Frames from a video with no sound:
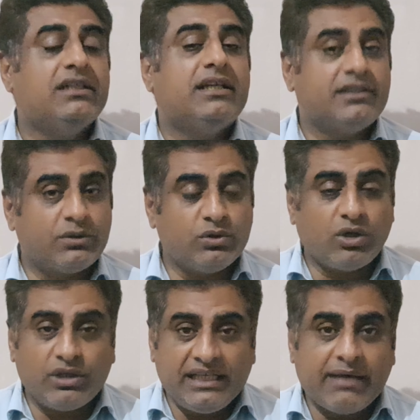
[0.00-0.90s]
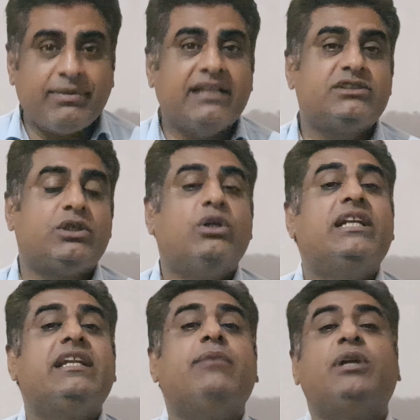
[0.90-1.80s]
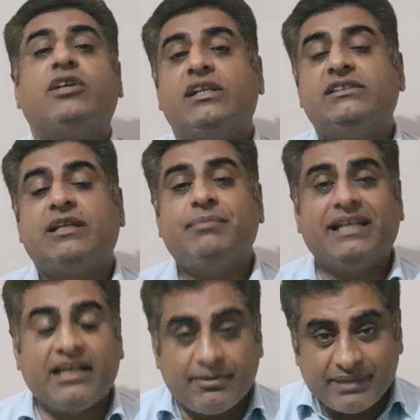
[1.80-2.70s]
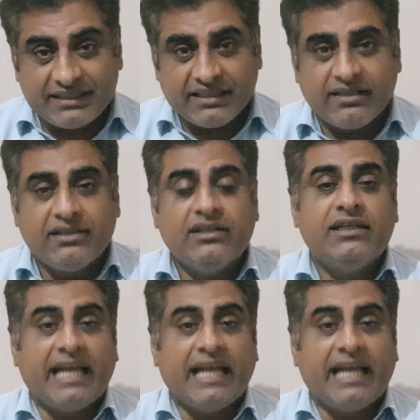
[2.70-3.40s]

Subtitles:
the rule only applies to vehicles made in America